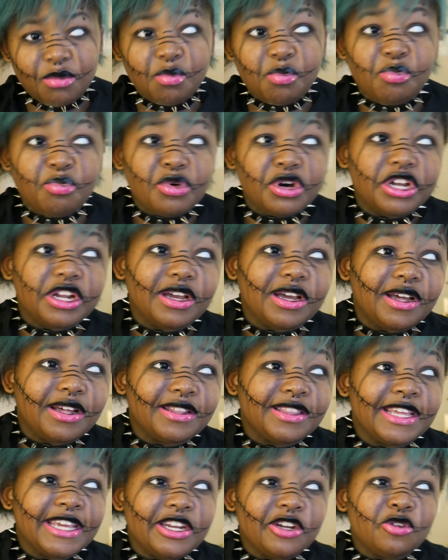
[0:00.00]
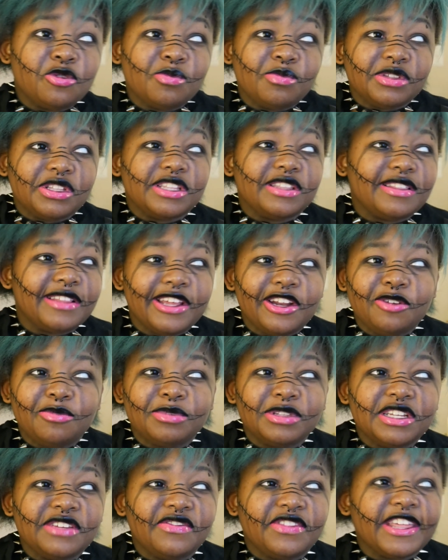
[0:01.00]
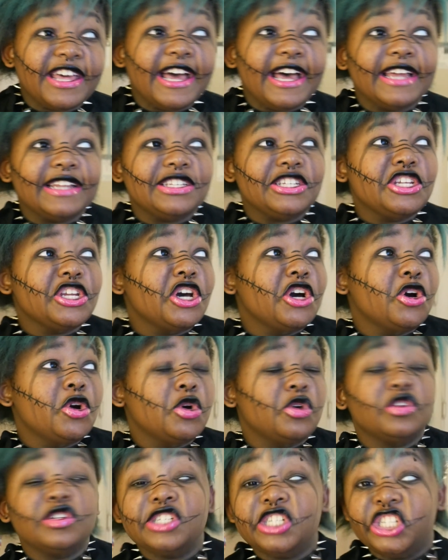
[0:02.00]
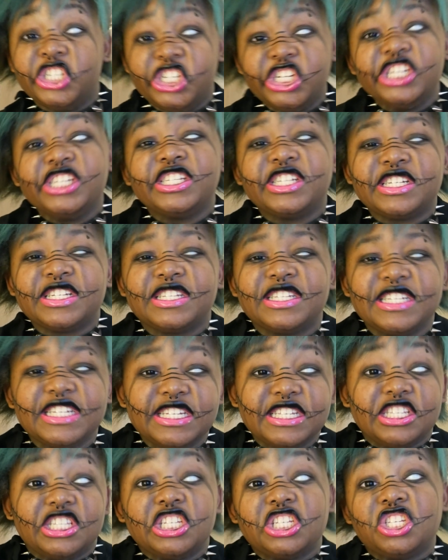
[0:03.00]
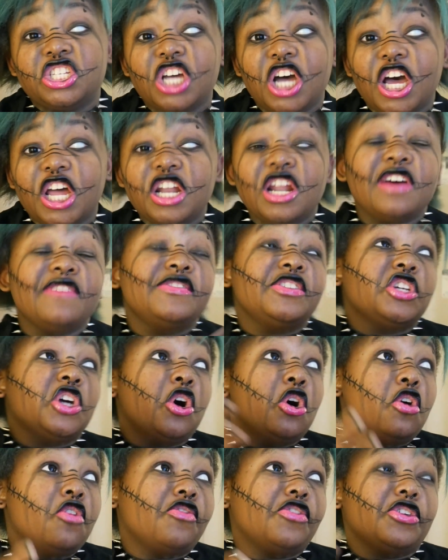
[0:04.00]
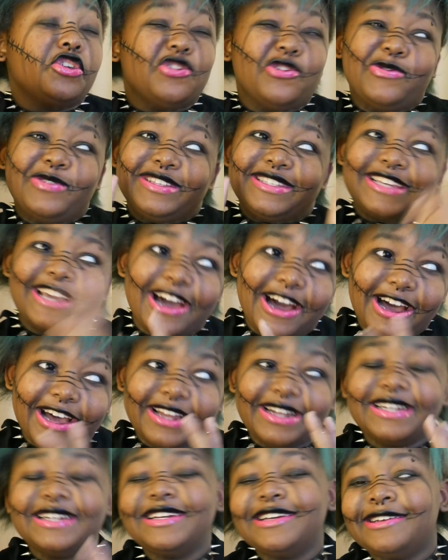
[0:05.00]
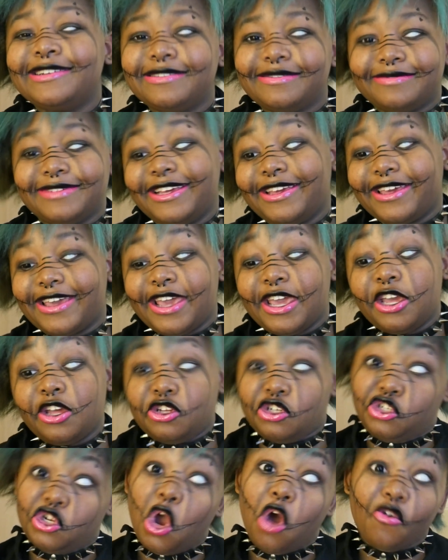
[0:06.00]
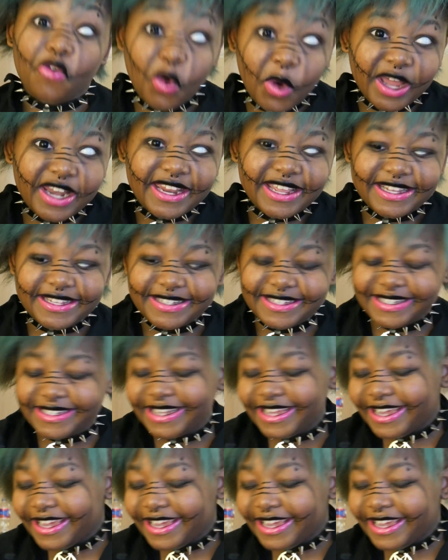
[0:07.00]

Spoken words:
But they don't believe that, you know, Jesus is the son of Jehovah, who is God. Okay, Jehovah's Witness.